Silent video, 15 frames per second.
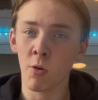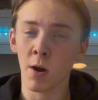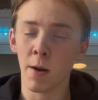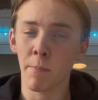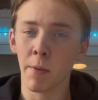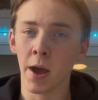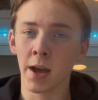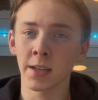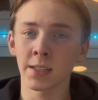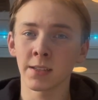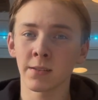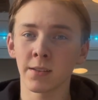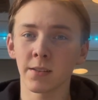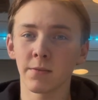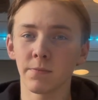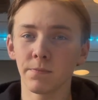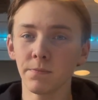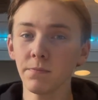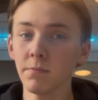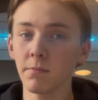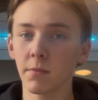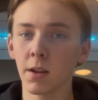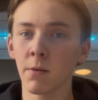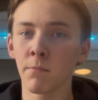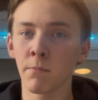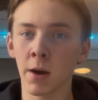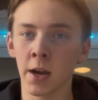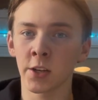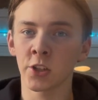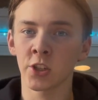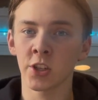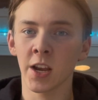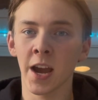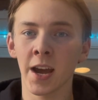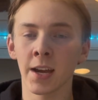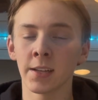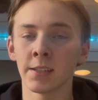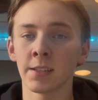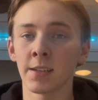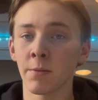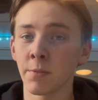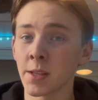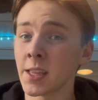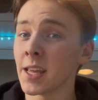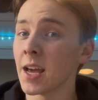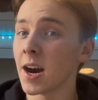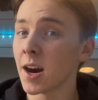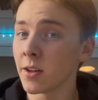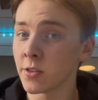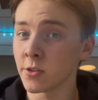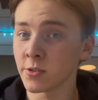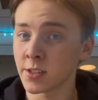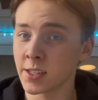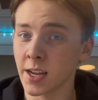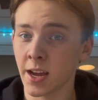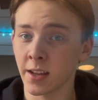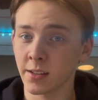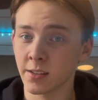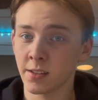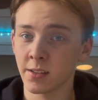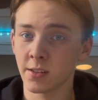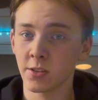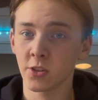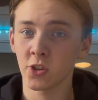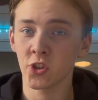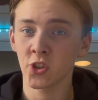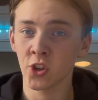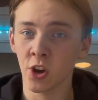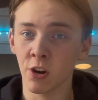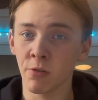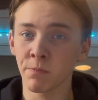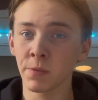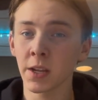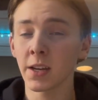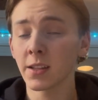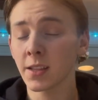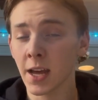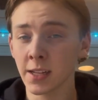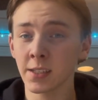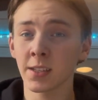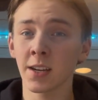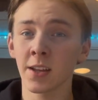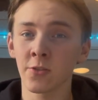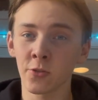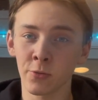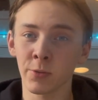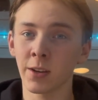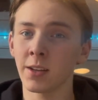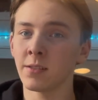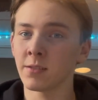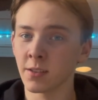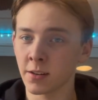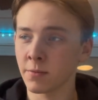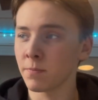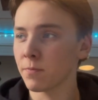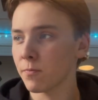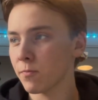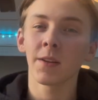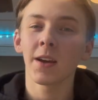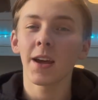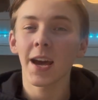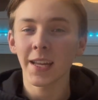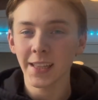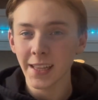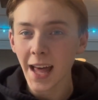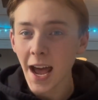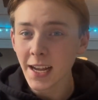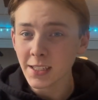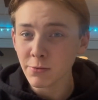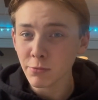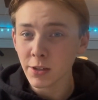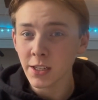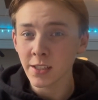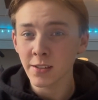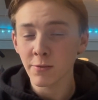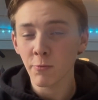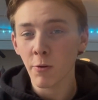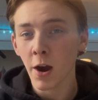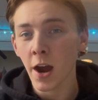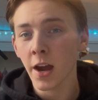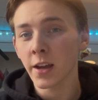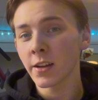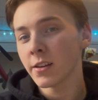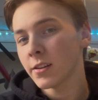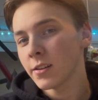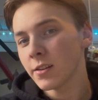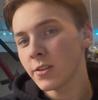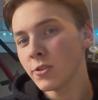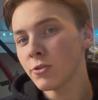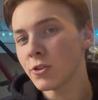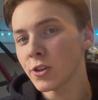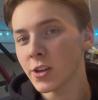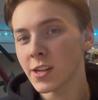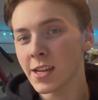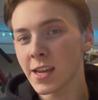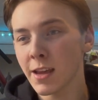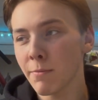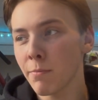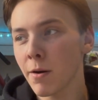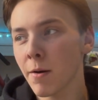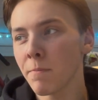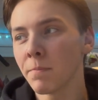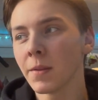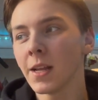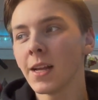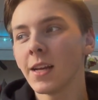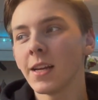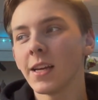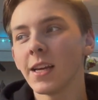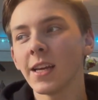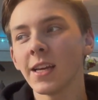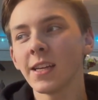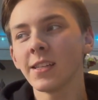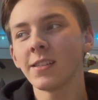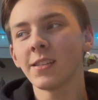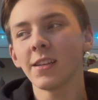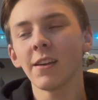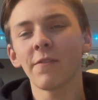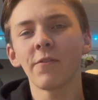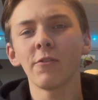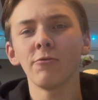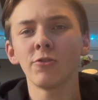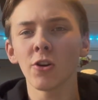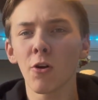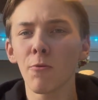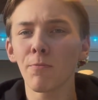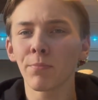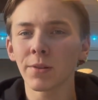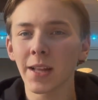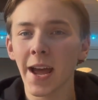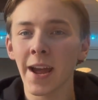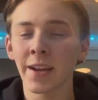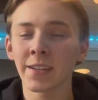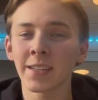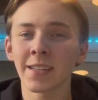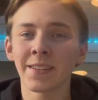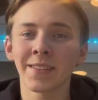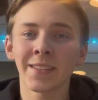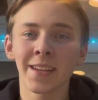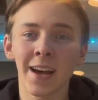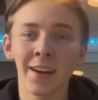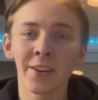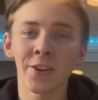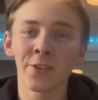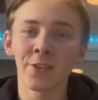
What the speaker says: up as much as some of the other sets. So that's another reason. And last reason why you shouldn't keep them is if you don't plan to sell your